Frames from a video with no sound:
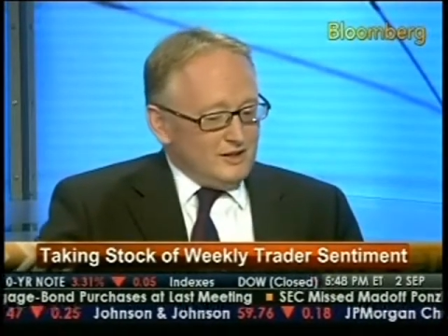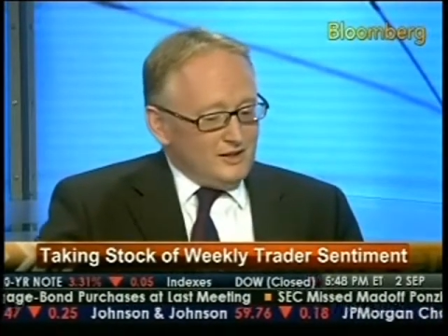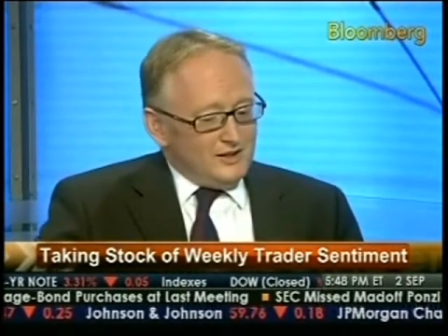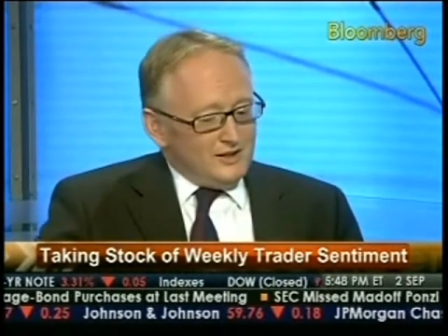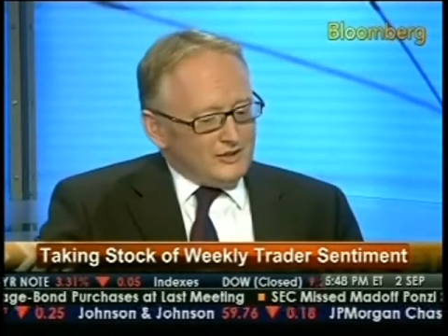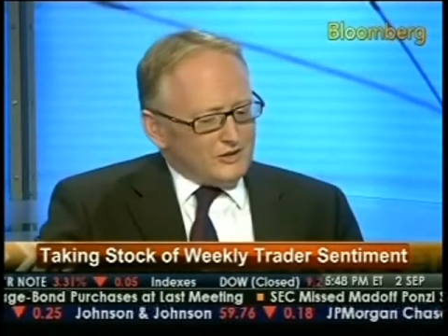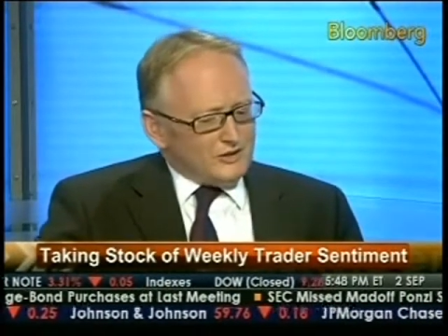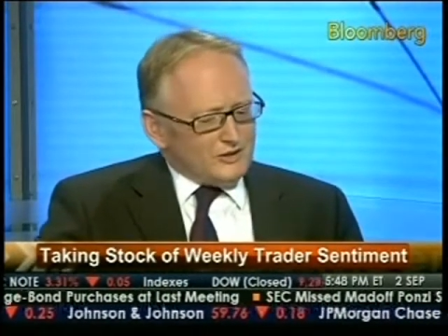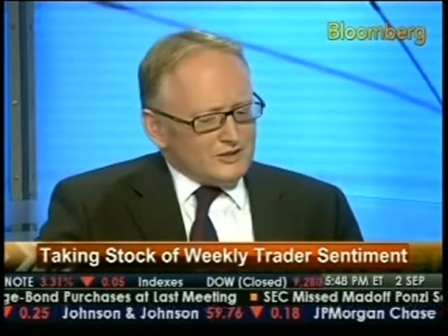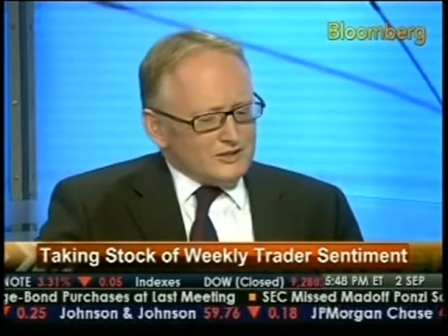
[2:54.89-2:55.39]
And
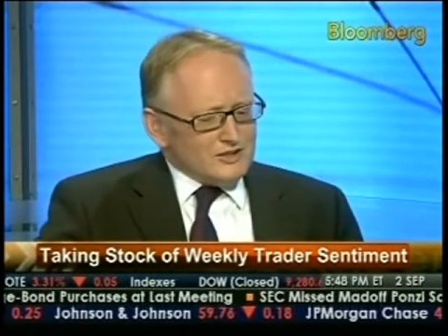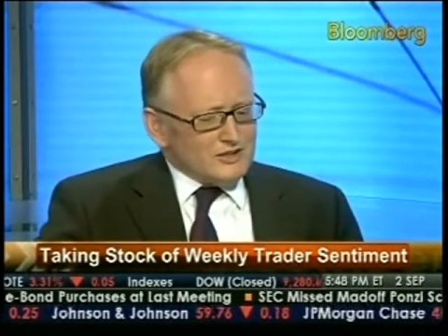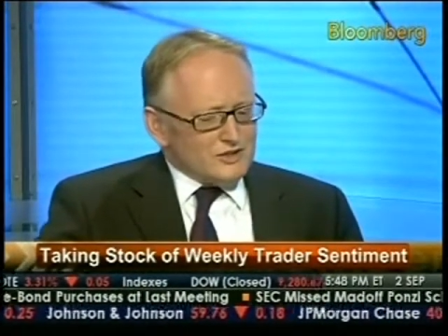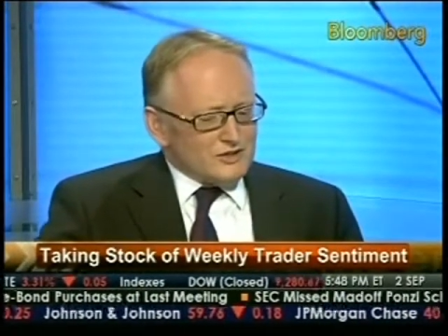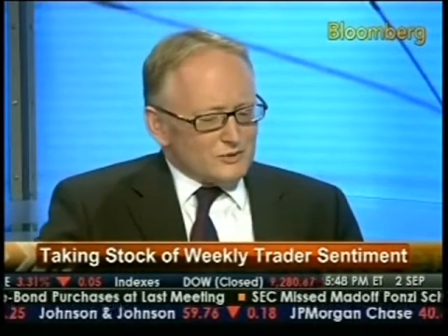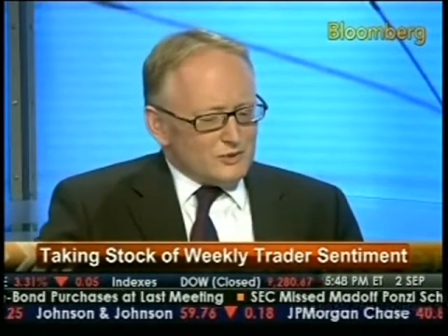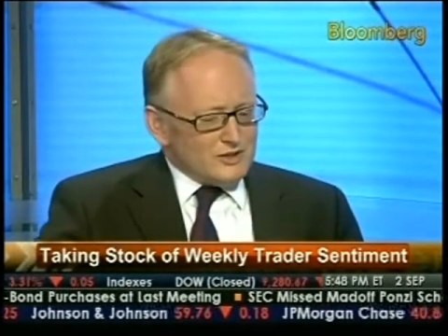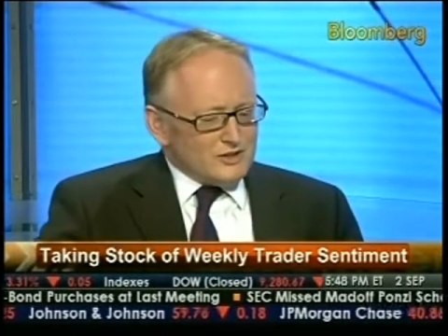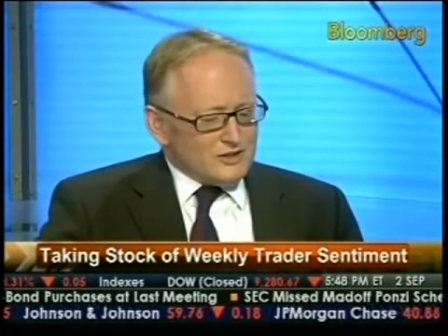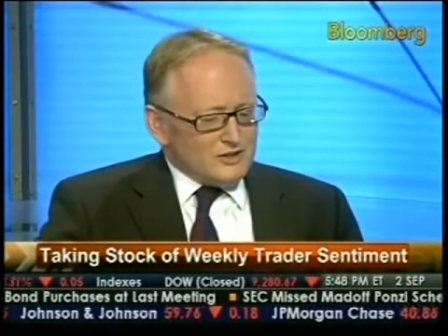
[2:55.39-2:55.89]
there's at
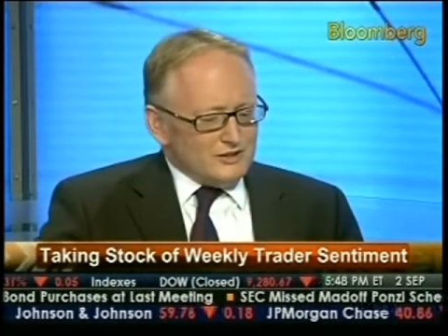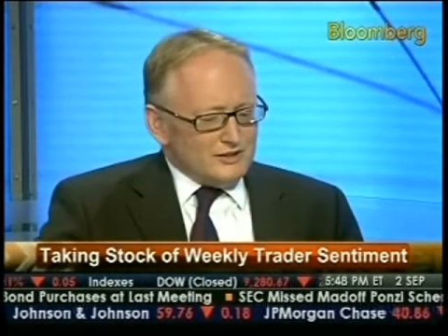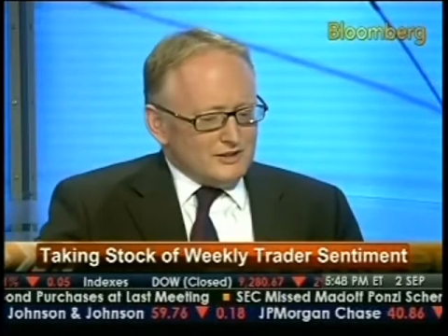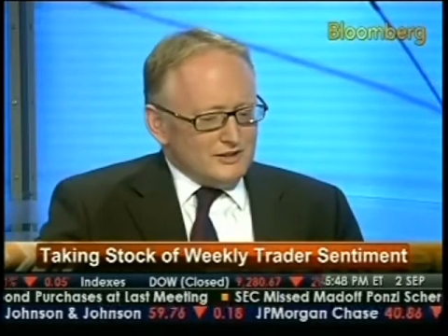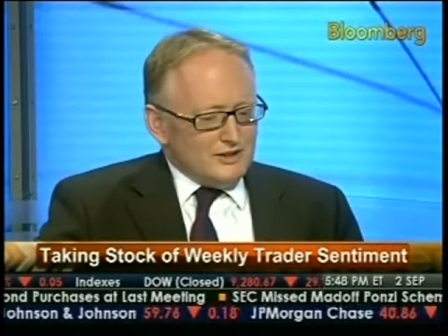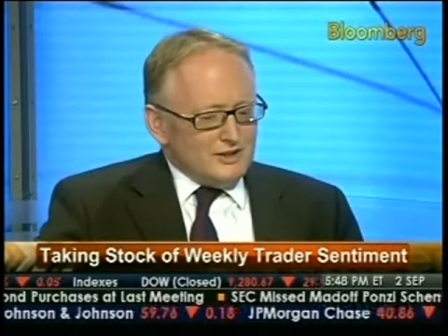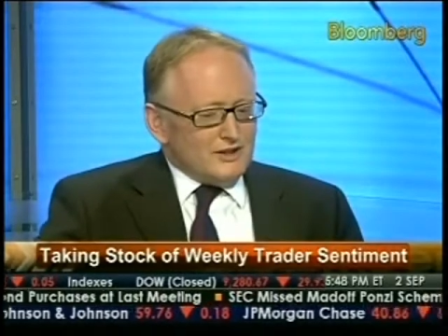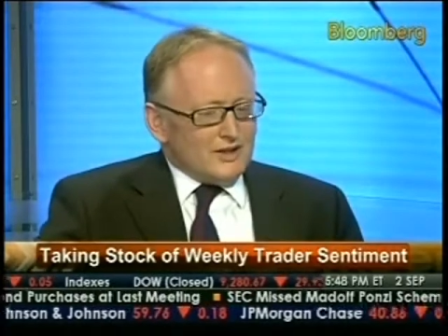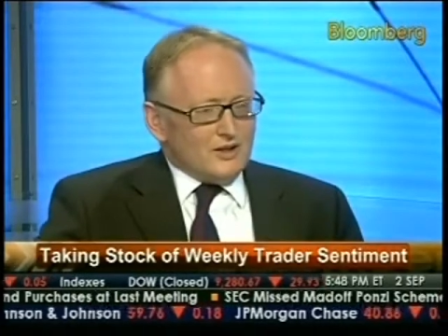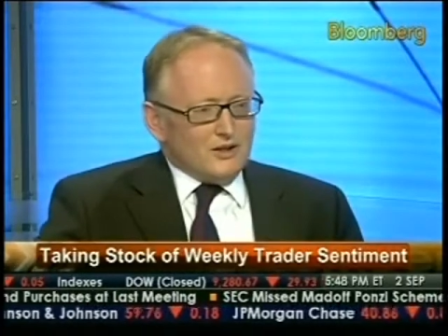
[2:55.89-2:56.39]
least
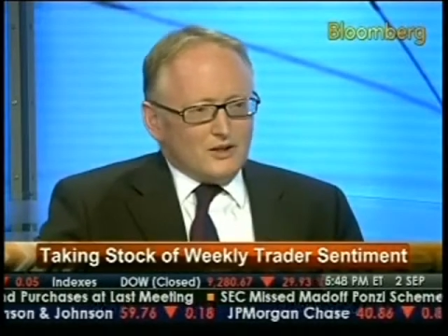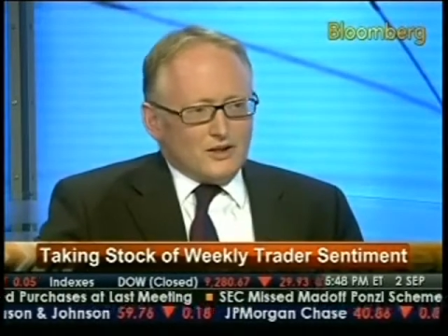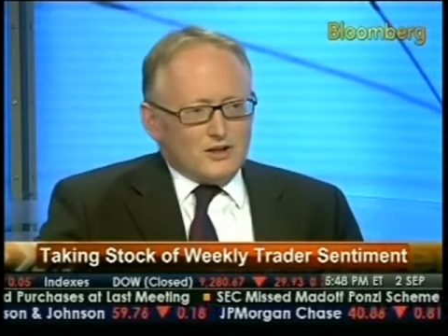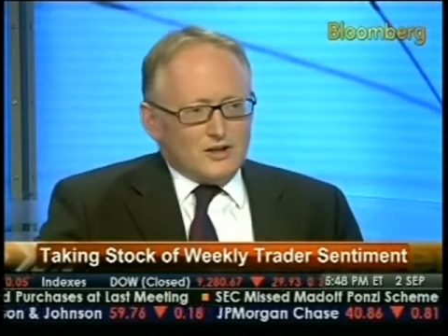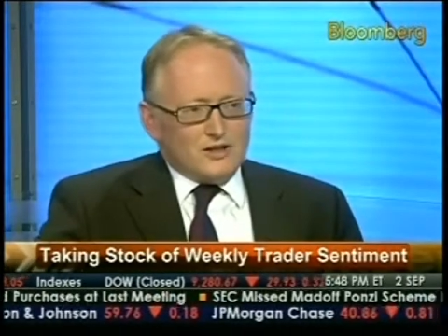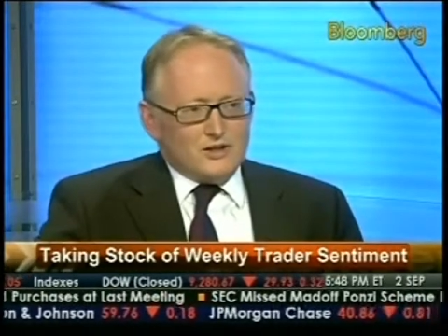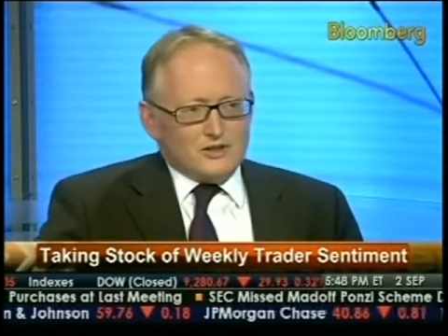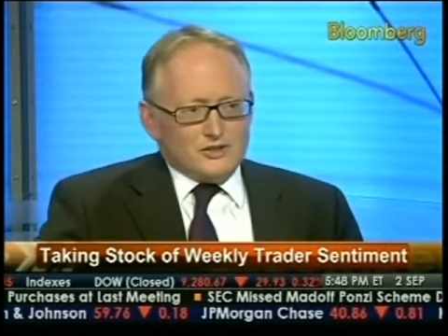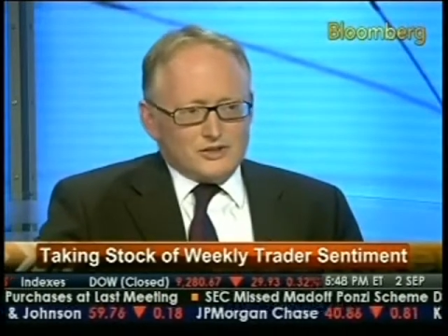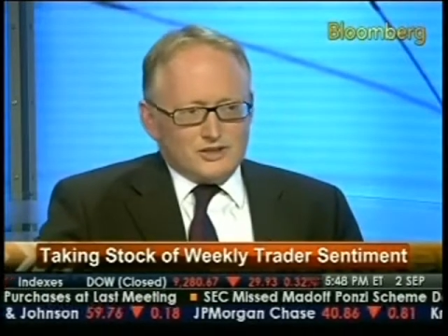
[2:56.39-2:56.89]
20
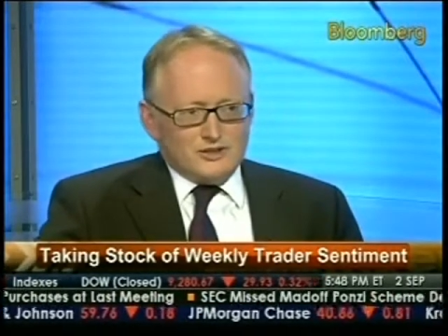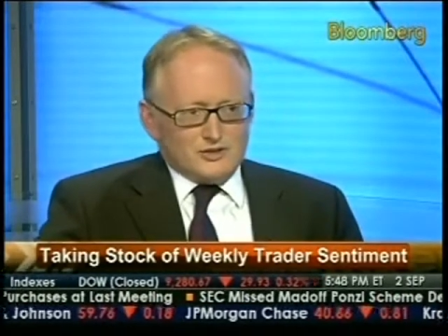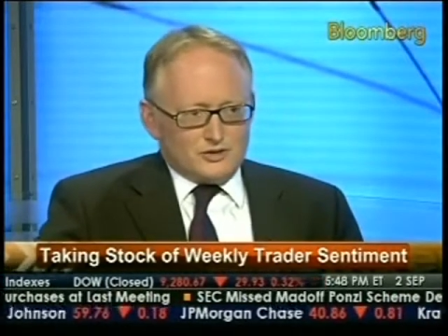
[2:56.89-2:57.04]
large